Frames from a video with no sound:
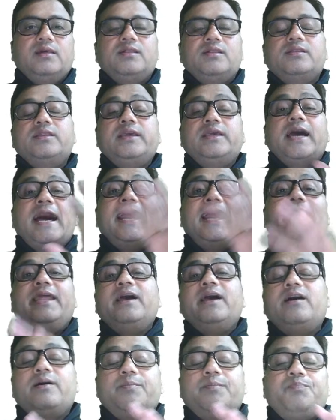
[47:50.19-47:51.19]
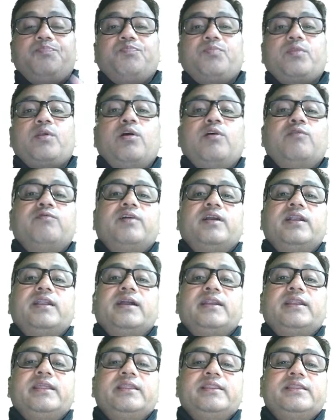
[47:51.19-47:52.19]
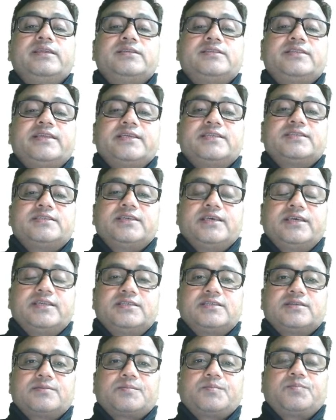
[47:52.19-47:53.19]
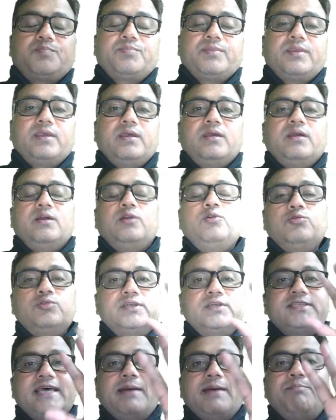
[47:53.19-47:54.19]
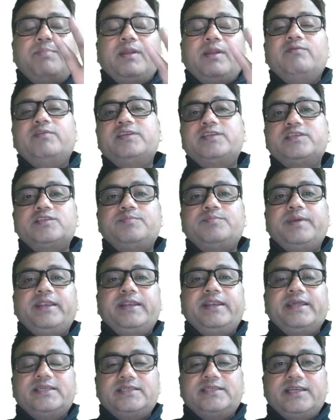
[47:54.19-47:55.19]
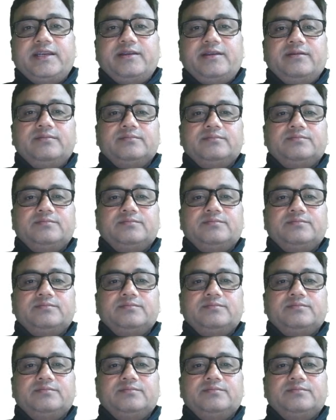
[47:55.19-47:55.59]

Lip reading: The idea of conducting these tests is to the sample which is being tested.